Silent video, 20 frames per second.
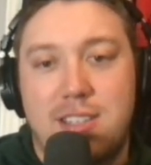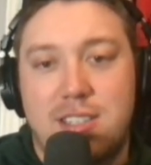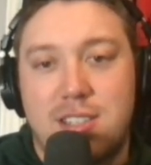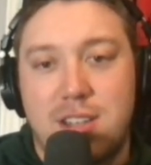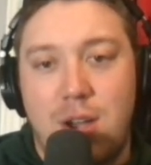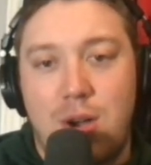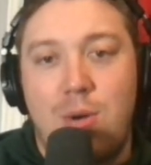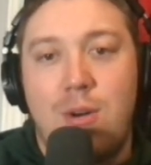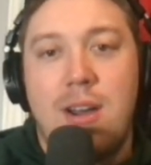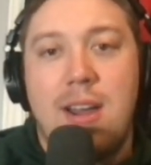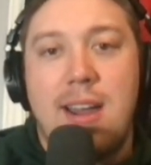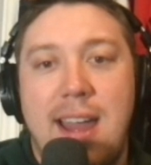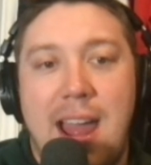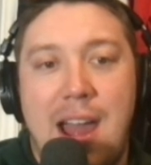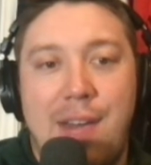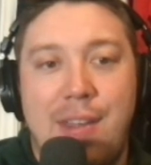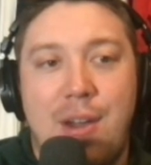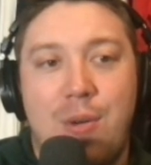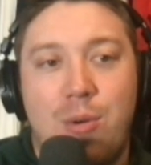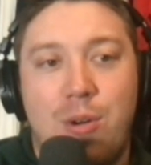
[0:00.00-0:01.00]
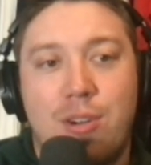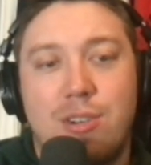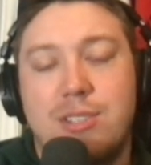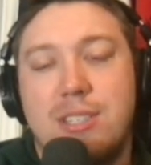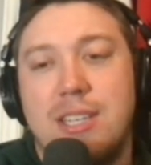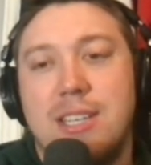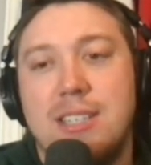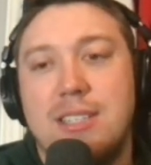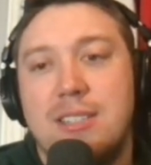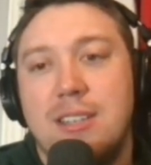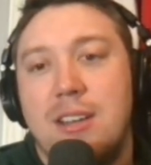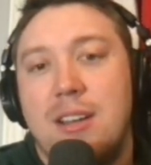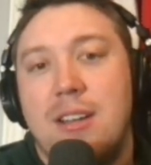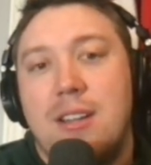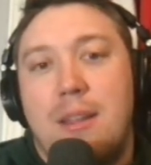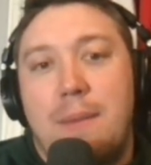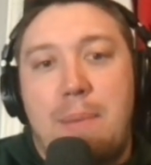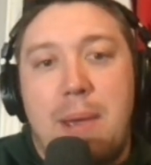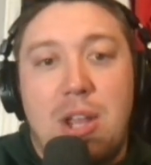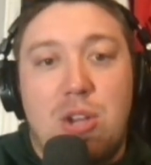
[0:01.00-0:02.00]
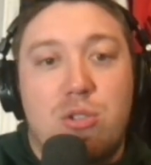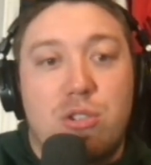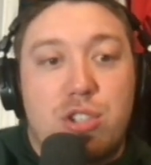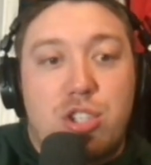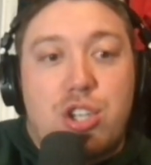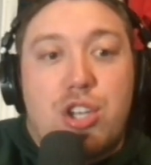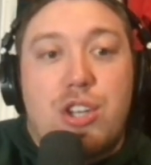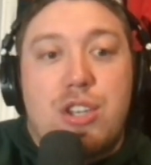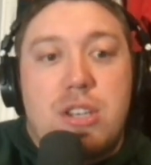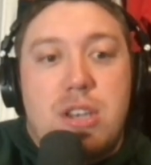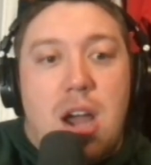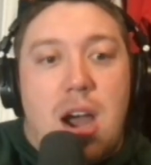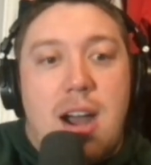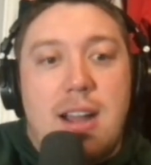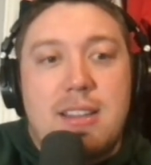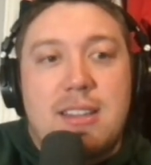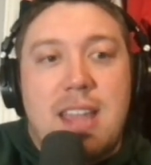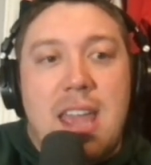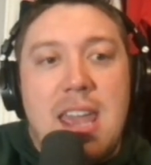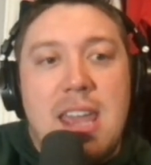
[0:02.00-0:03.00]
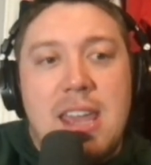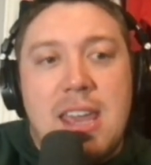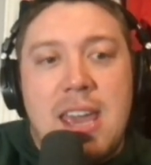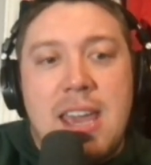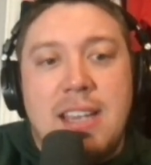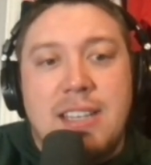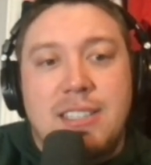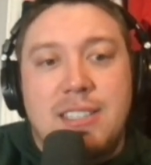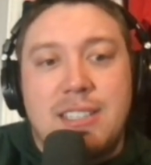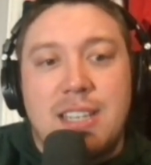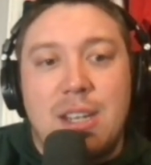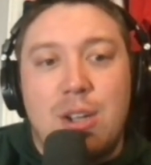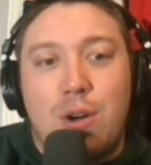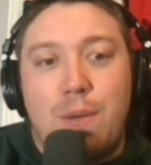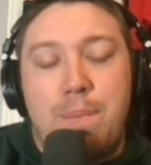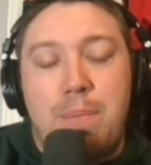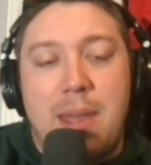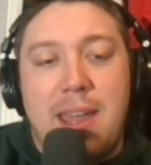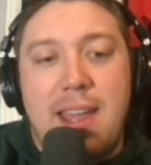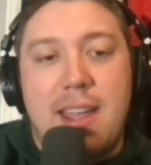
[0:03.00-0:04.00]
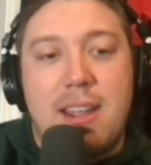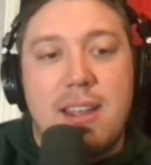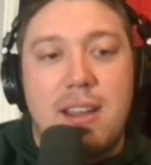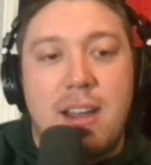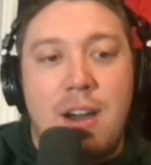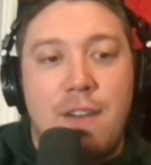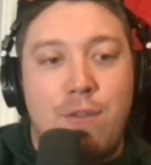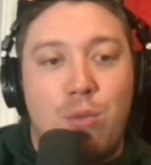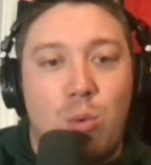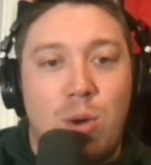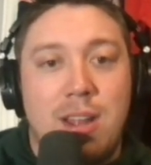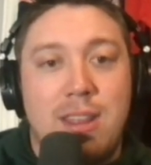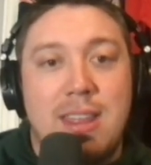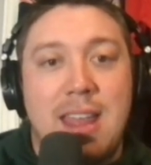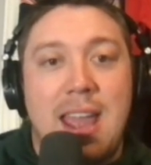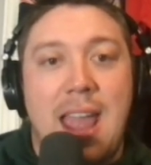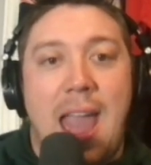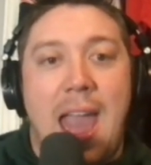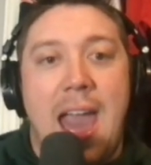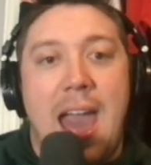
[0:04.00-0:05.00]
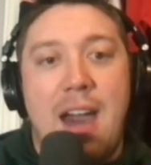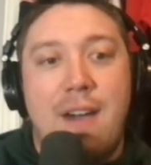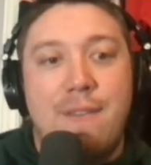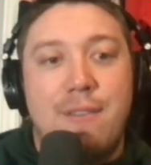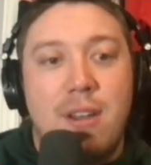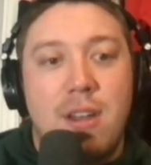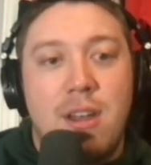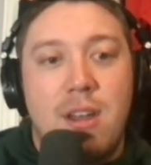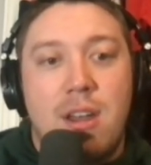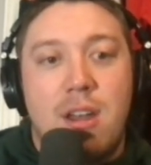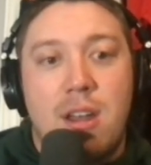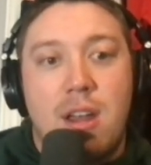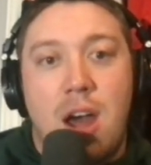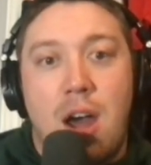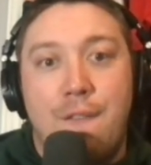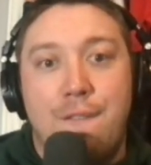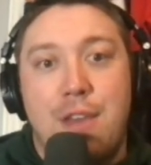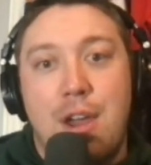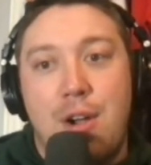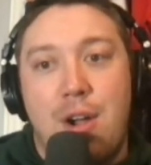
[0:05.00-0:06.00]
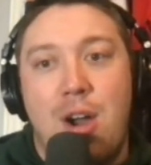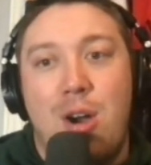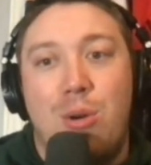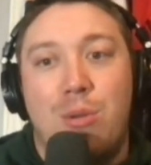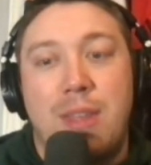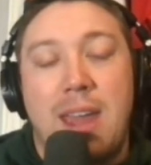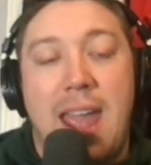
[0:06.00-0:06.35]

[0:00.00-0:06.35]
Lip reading: So how that works is the Patriots could not take a single pick of what they have of their own.